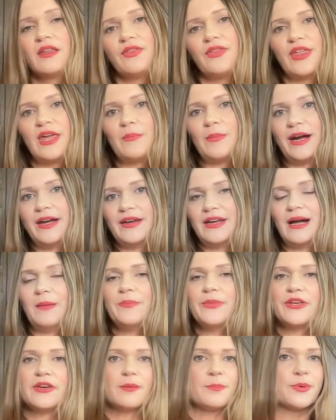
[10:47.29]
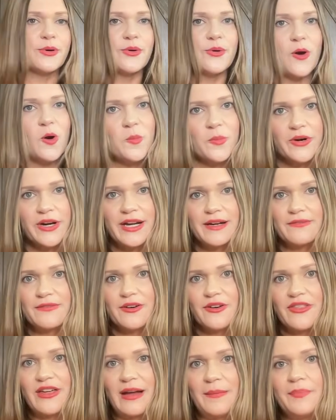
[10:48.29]
They might not be appropriate
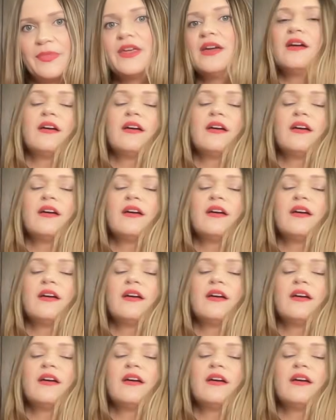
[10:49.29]
for them.